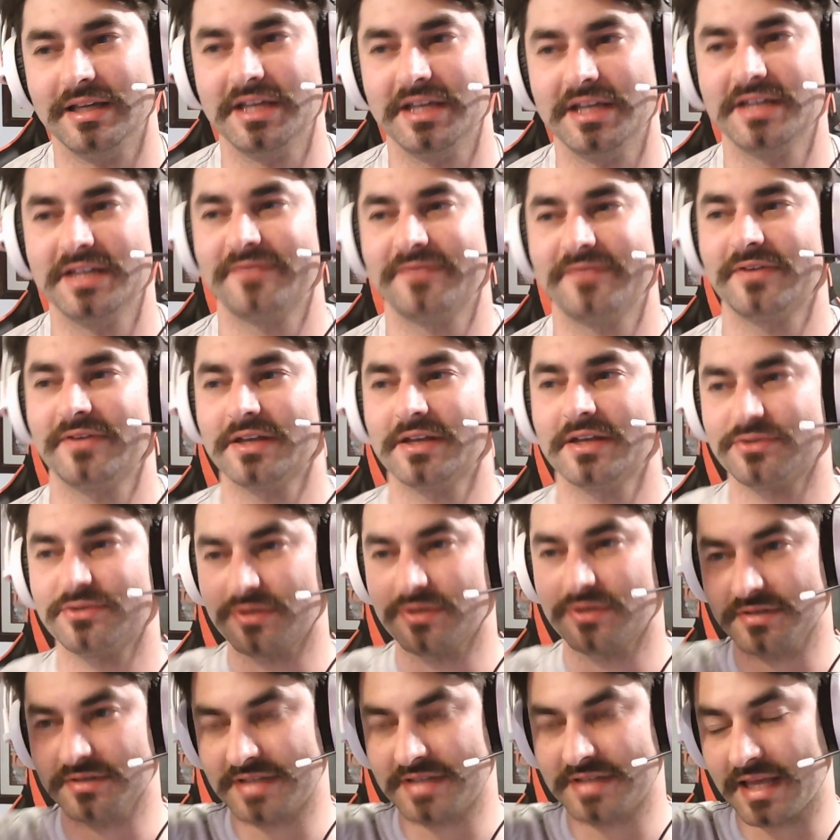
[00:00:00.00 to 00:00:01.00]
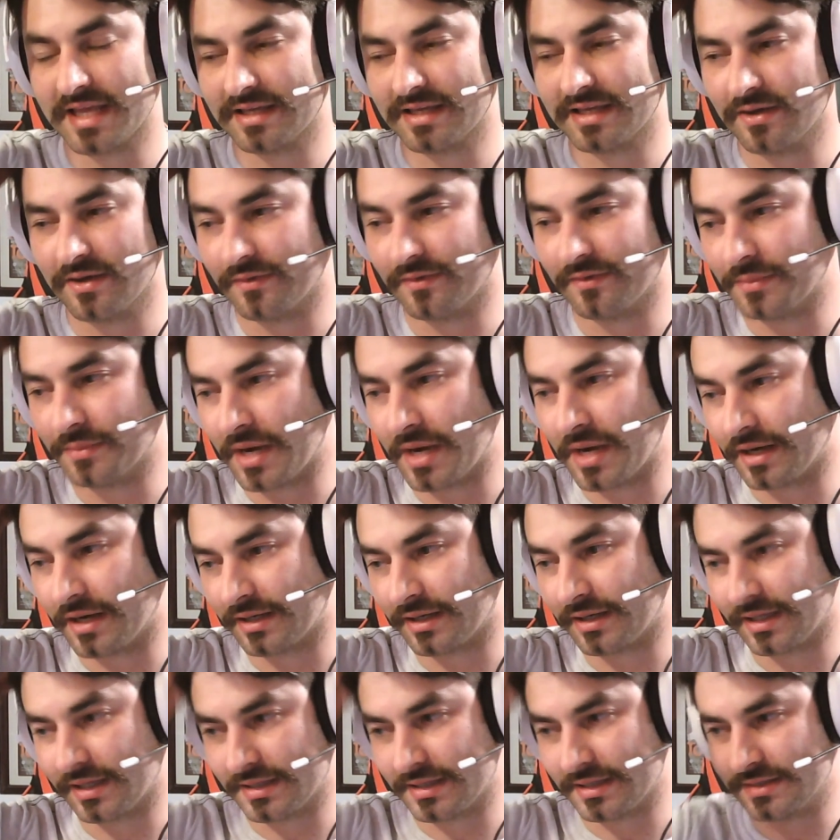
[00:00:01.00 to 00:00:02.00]
If Israel's taking over
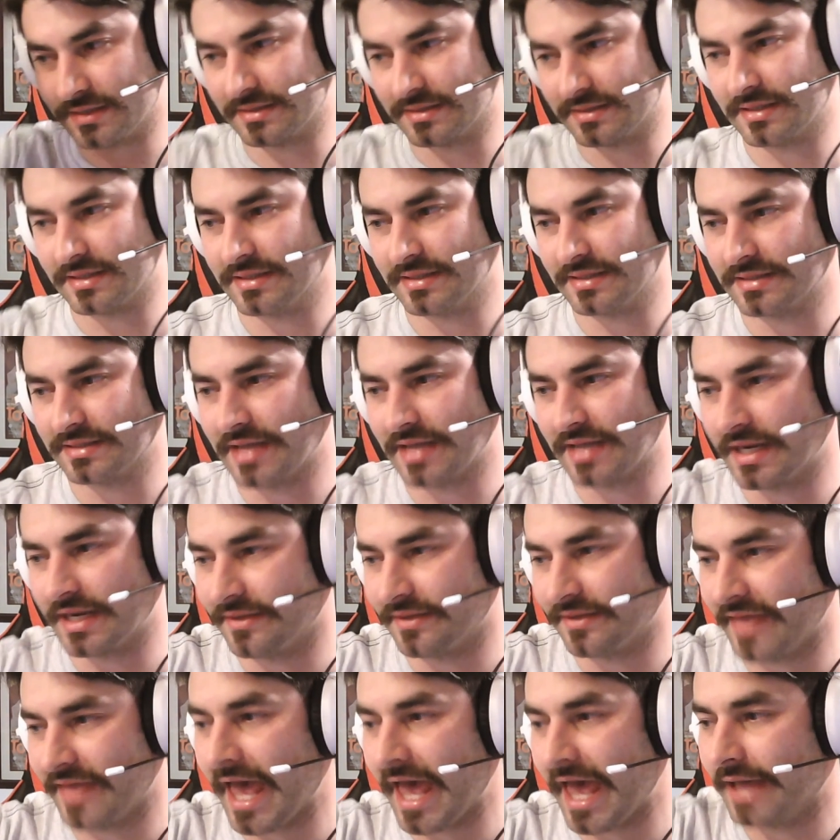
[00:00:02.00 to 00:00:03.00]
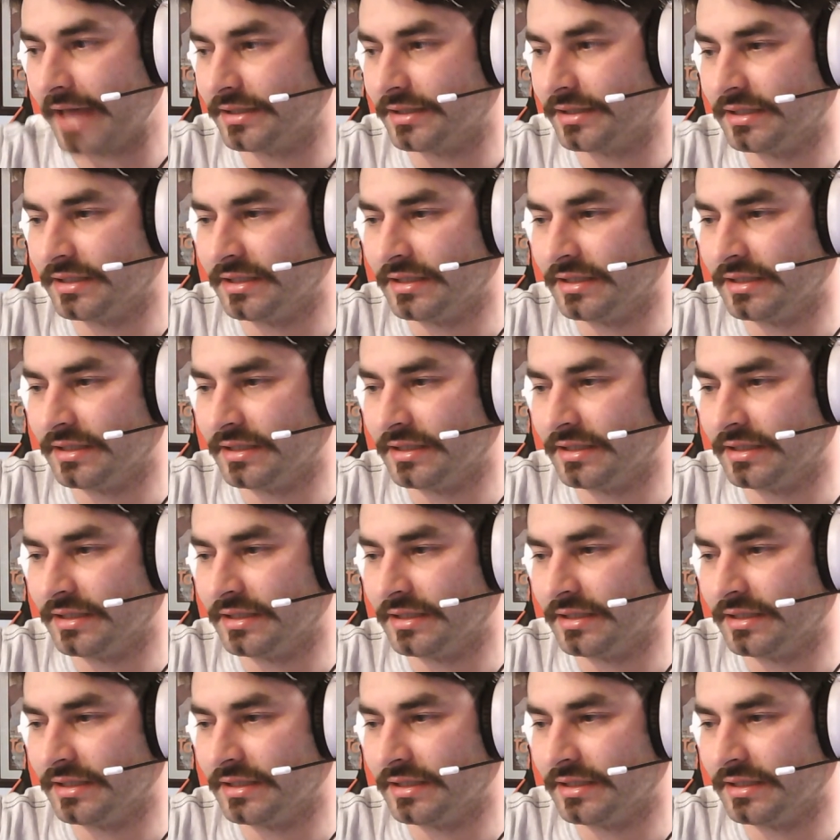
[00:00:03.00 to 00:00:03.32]
America, he's kind of that.